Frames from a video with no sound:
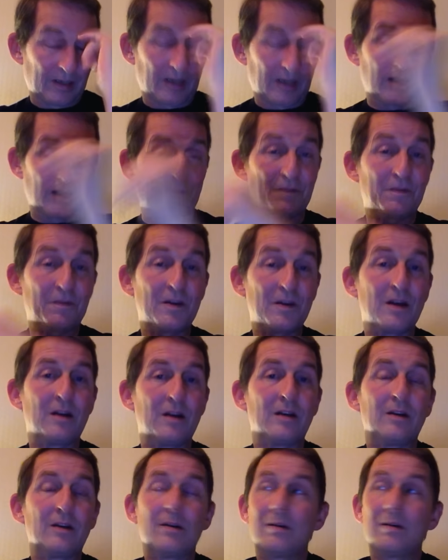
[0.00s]
if,
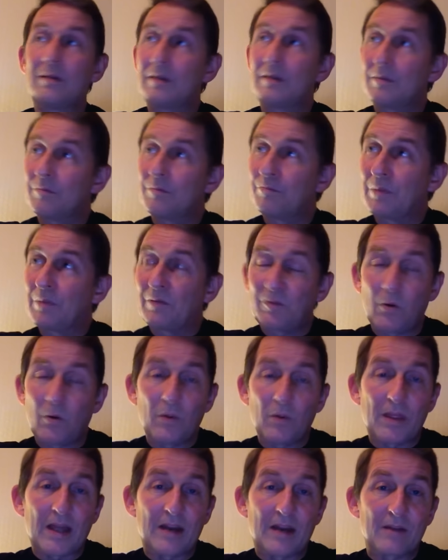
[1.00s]
before
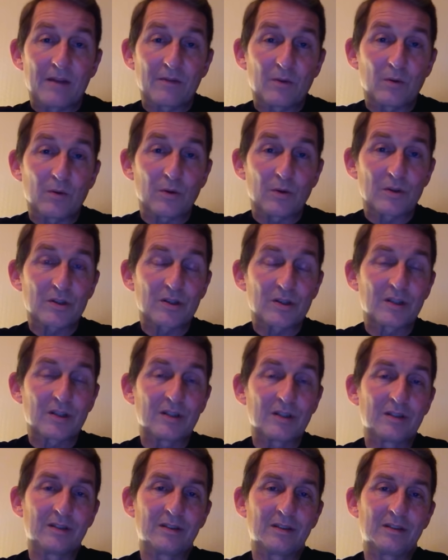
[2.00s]
then, of course,
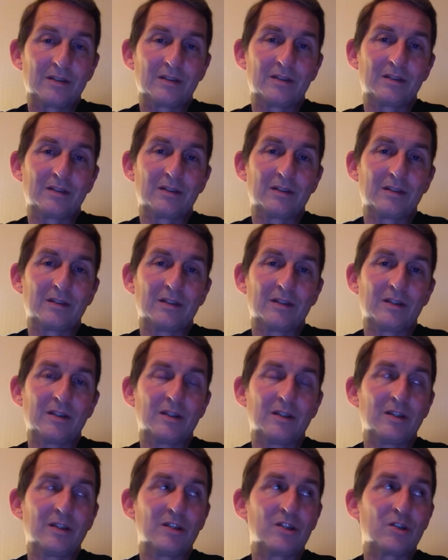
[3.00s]

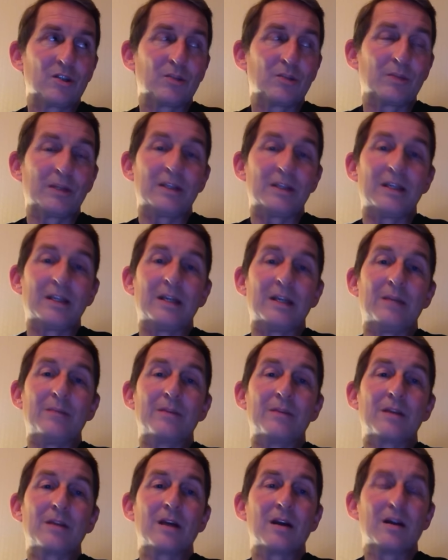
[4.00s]
she'll be
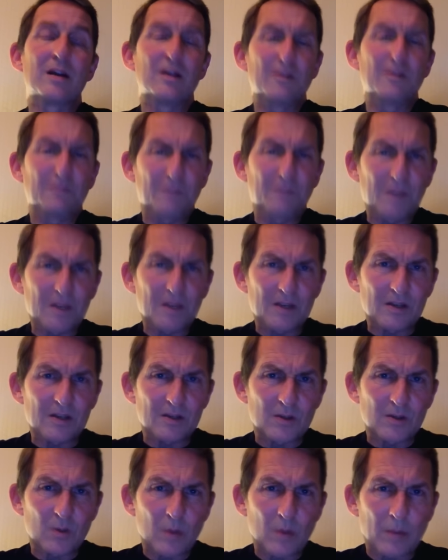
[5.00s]
deemed fit
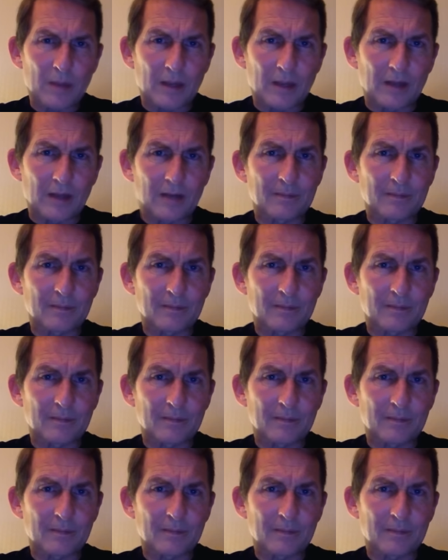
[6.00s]
to appear.